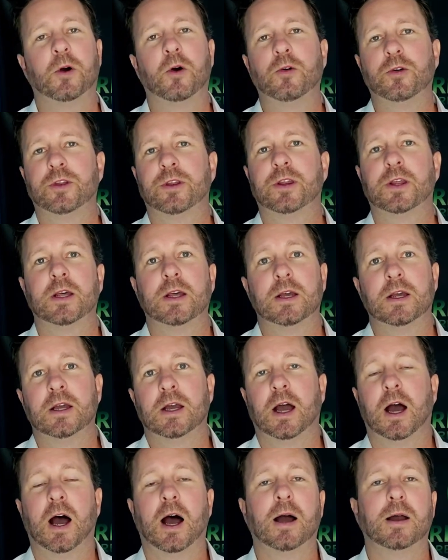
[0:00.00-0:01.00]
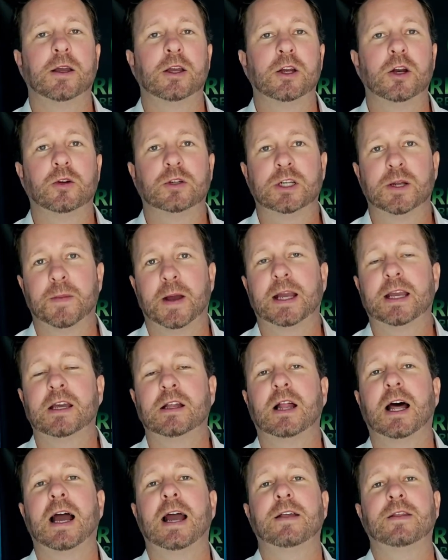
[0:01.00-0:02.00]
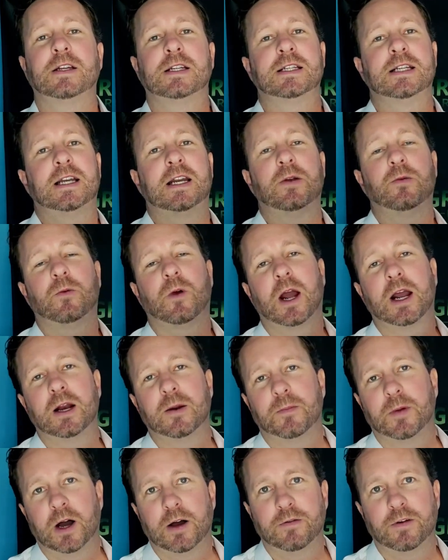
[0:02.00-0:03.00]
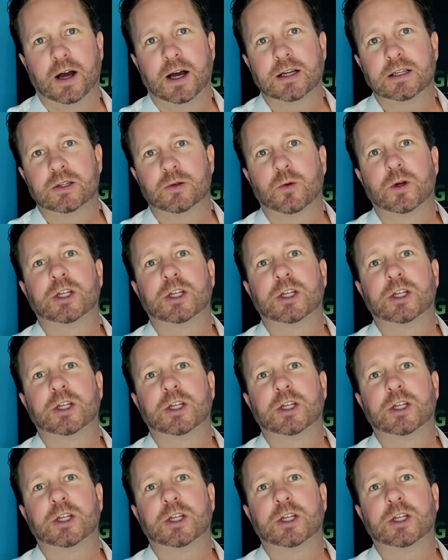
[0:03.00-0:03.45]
Both, Temecula and the city right above us,